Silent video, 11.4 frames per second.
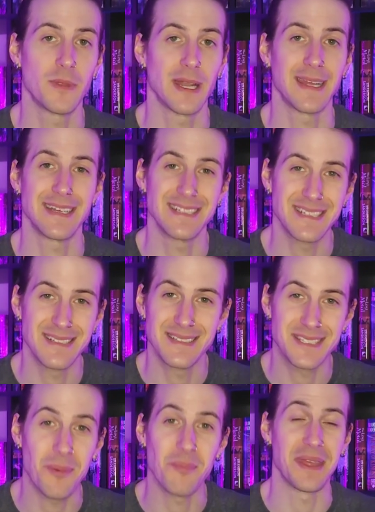that I get
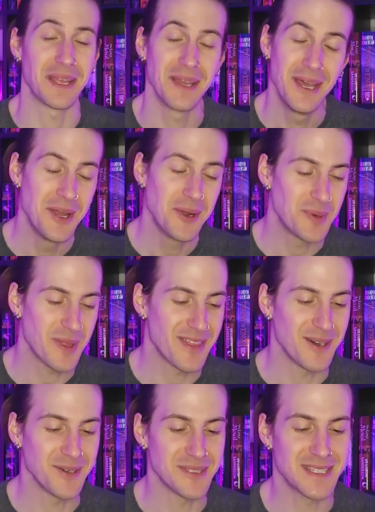something with
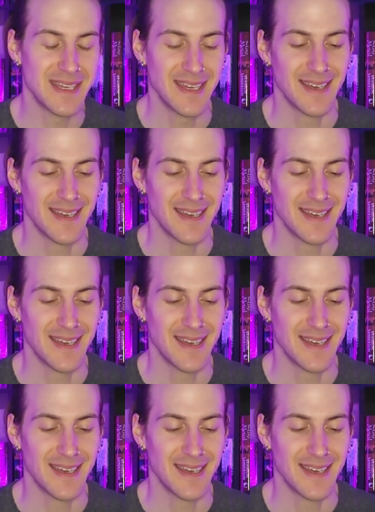those.